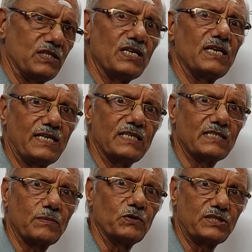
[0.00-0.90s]
integer, let
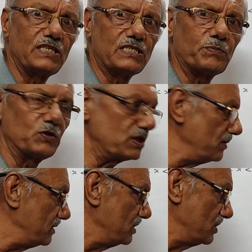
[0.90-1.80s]
us suppose it's
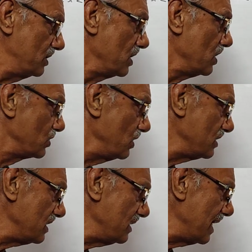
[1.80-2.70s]
positive integer. So
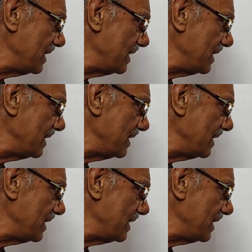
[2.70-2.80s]
you see